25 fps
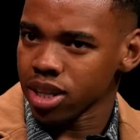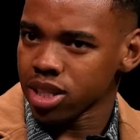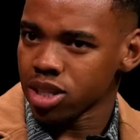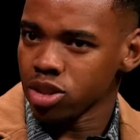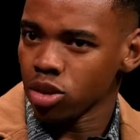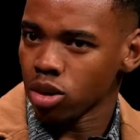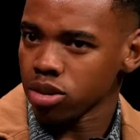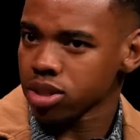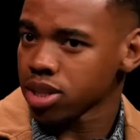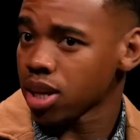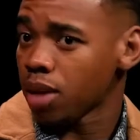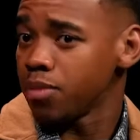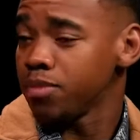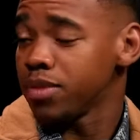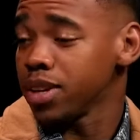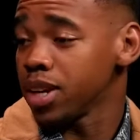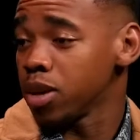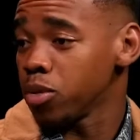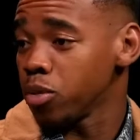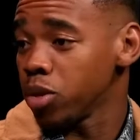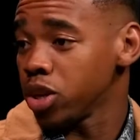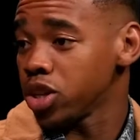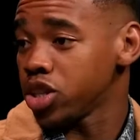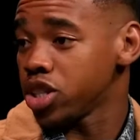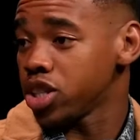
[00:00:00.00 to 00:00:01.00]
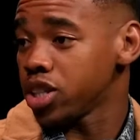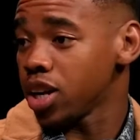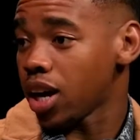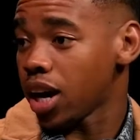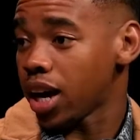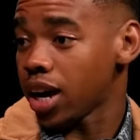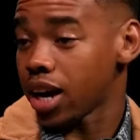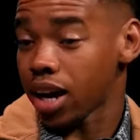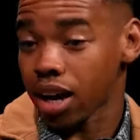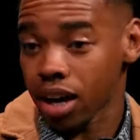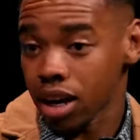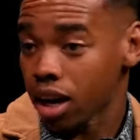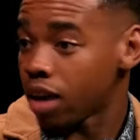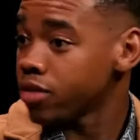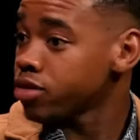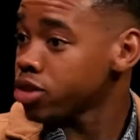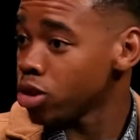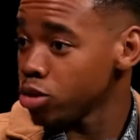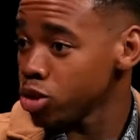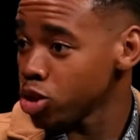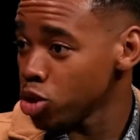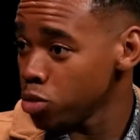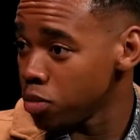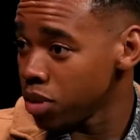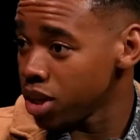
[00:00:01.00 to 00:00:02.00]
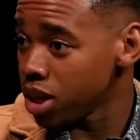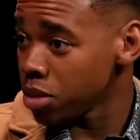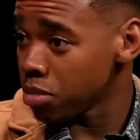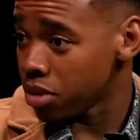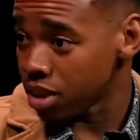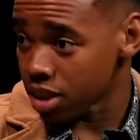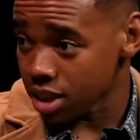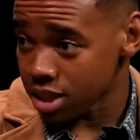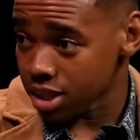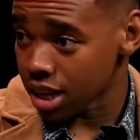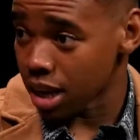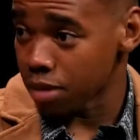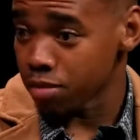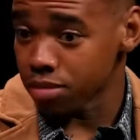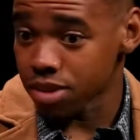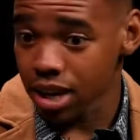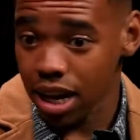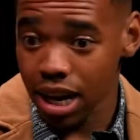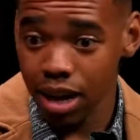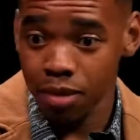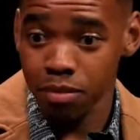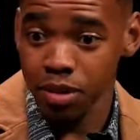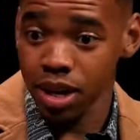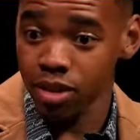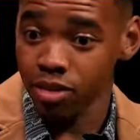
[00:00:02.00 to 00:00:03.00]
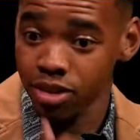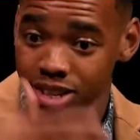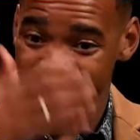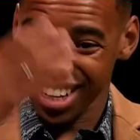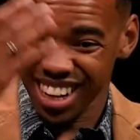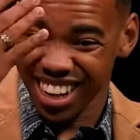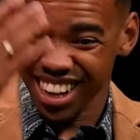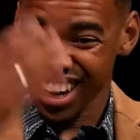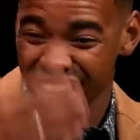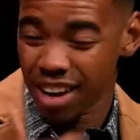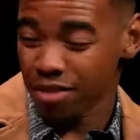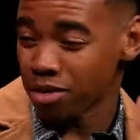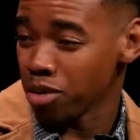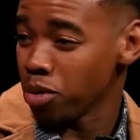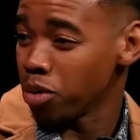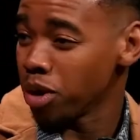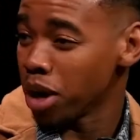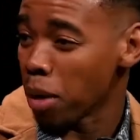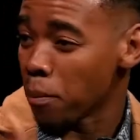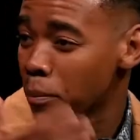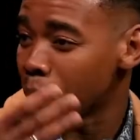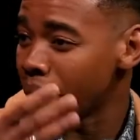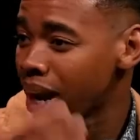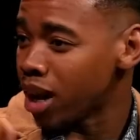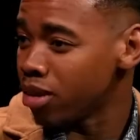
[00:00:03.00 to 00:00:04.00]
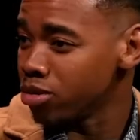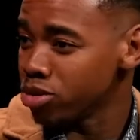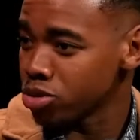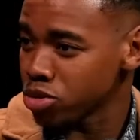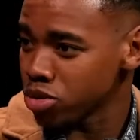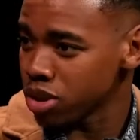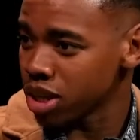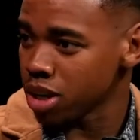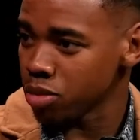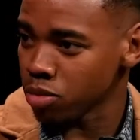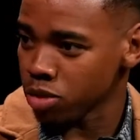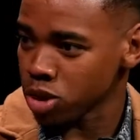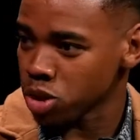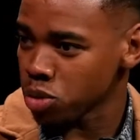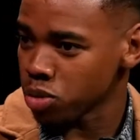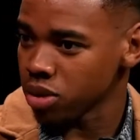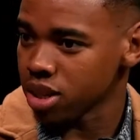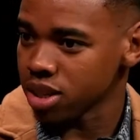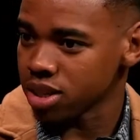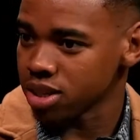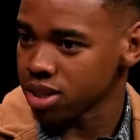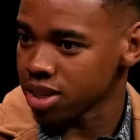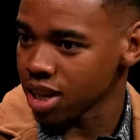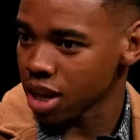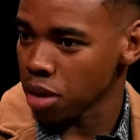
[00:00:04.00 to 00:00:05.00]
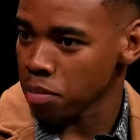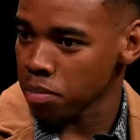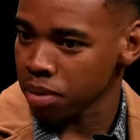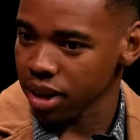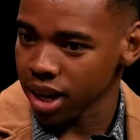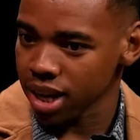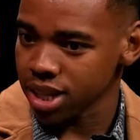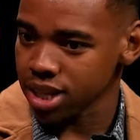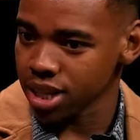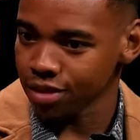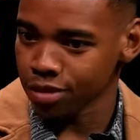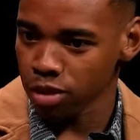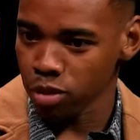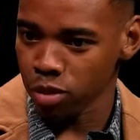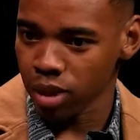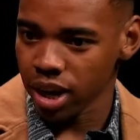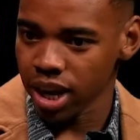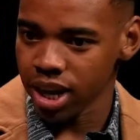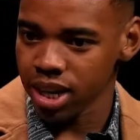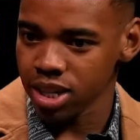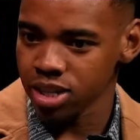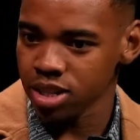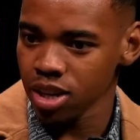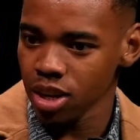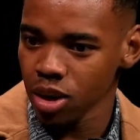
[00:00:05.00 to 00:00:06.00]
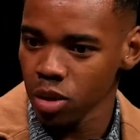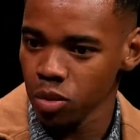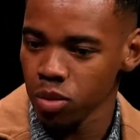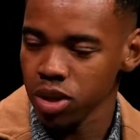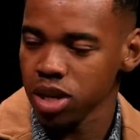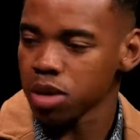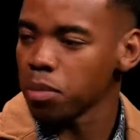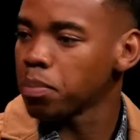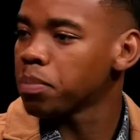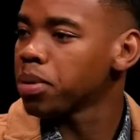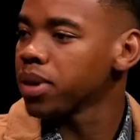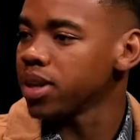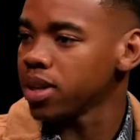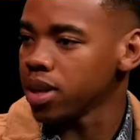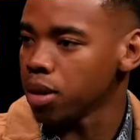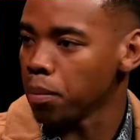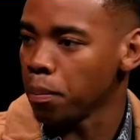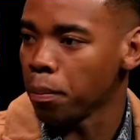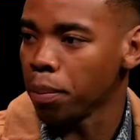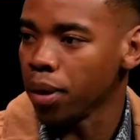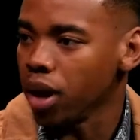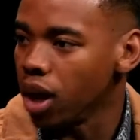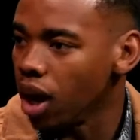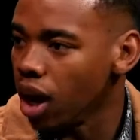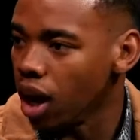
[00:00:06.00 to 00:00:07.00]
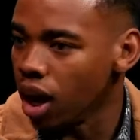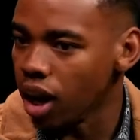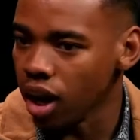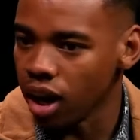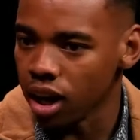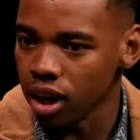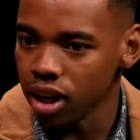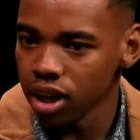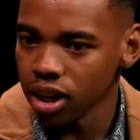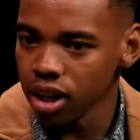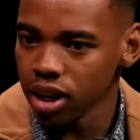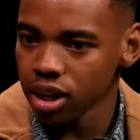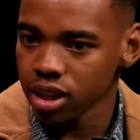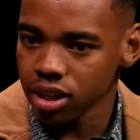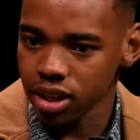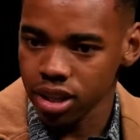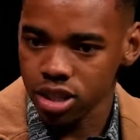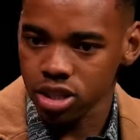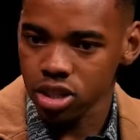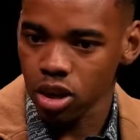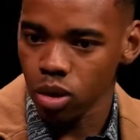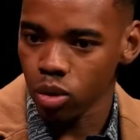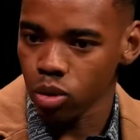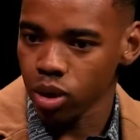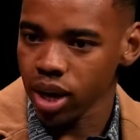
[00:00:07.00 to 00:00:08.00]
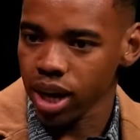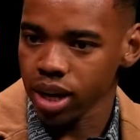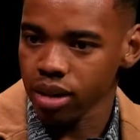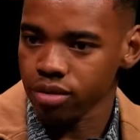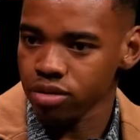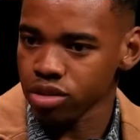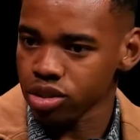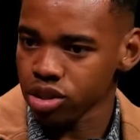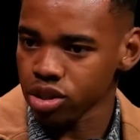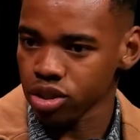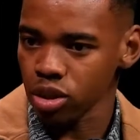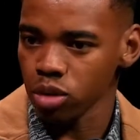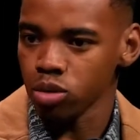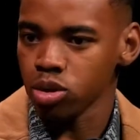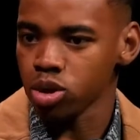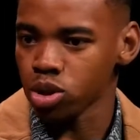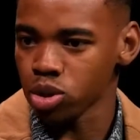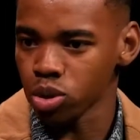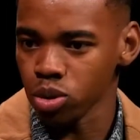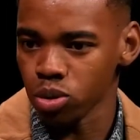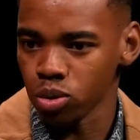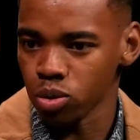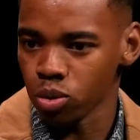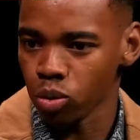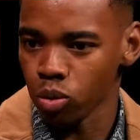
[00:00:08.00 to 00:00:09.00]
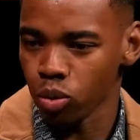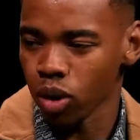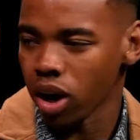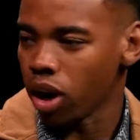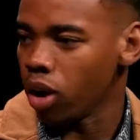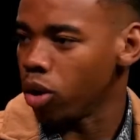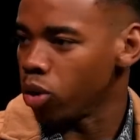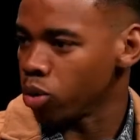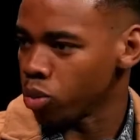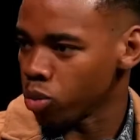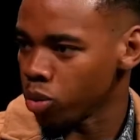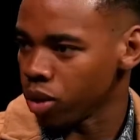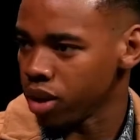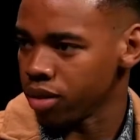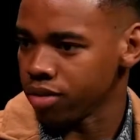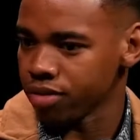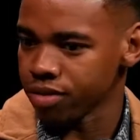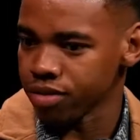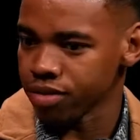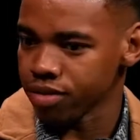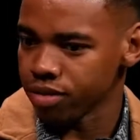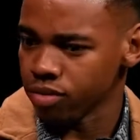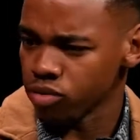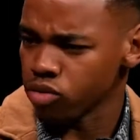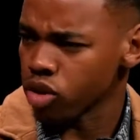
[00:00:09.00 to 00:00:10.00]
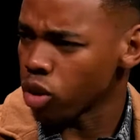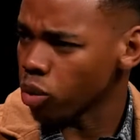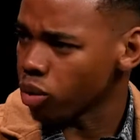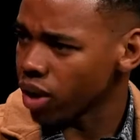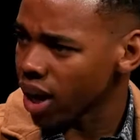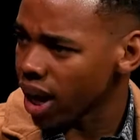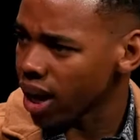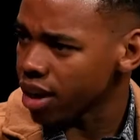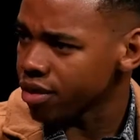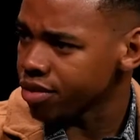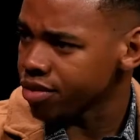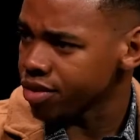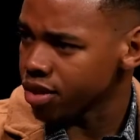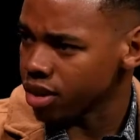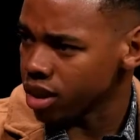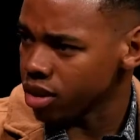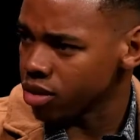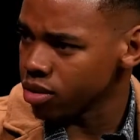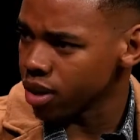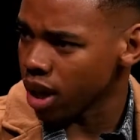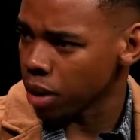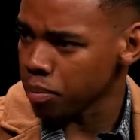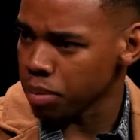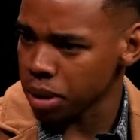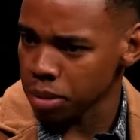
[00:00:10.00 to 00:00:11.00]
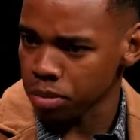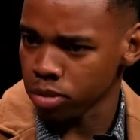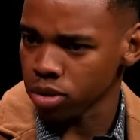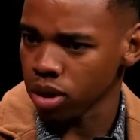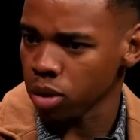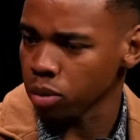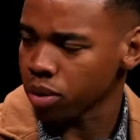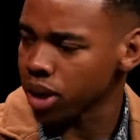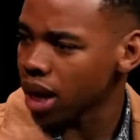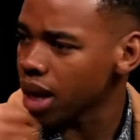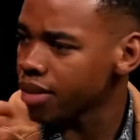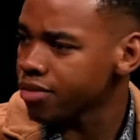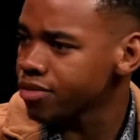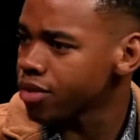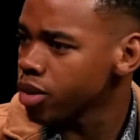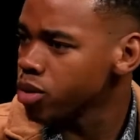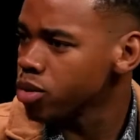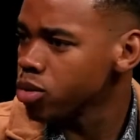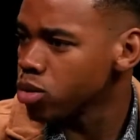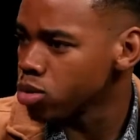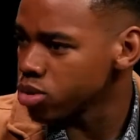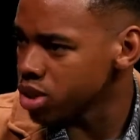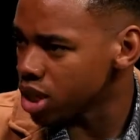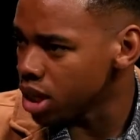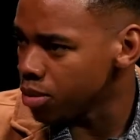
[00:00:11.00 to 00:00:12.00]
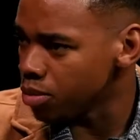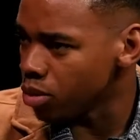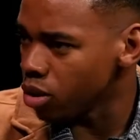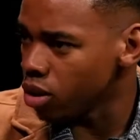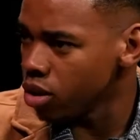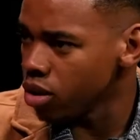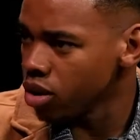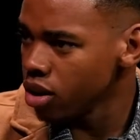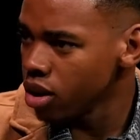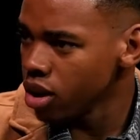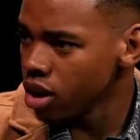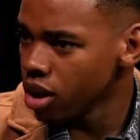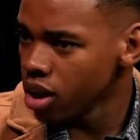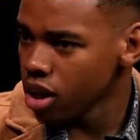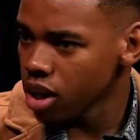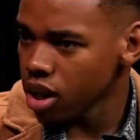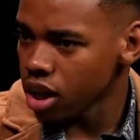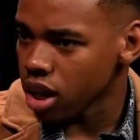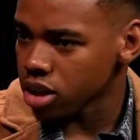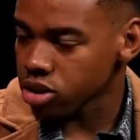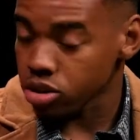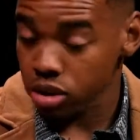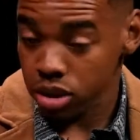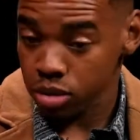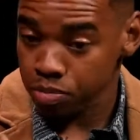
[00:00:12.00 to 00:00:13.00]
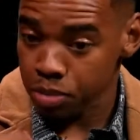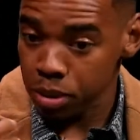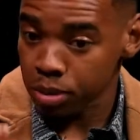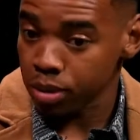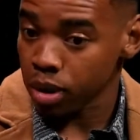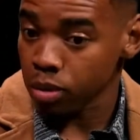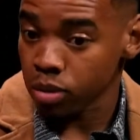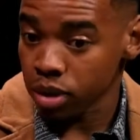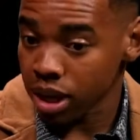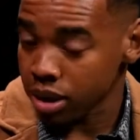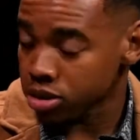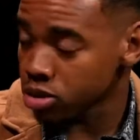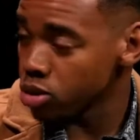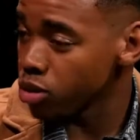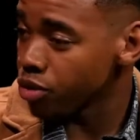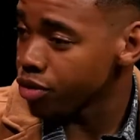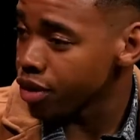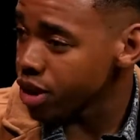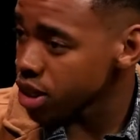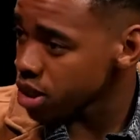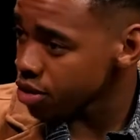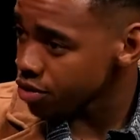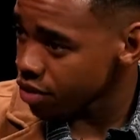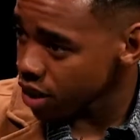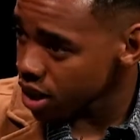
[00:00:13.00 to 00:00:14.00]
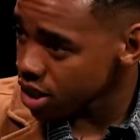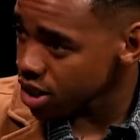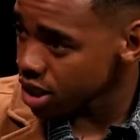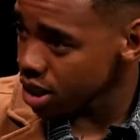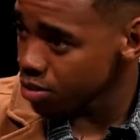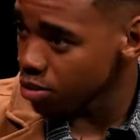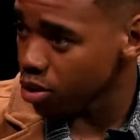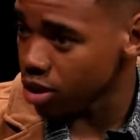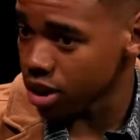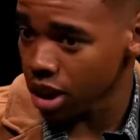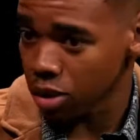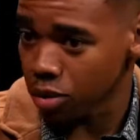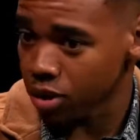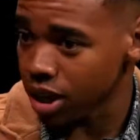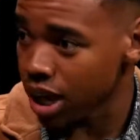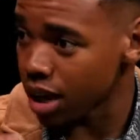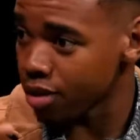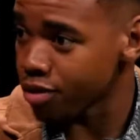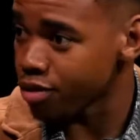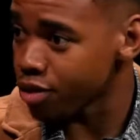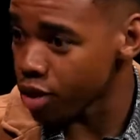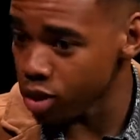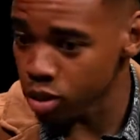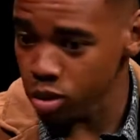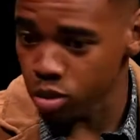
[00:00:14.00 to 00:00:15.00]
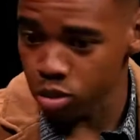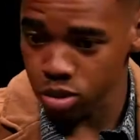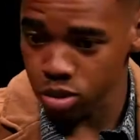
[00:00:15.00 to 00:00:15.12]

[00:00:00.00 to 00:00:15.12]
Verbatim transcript: it's not something which I, I love social media, but at the same time, there is a level and a boundary in which we need to take place. Otherwise, we completely blur this whole kind of social world with real life. You know, mm -hmm. like people don't want to have phone calls anymore sorry, people don't want to talk face to face anymore. They want to have phone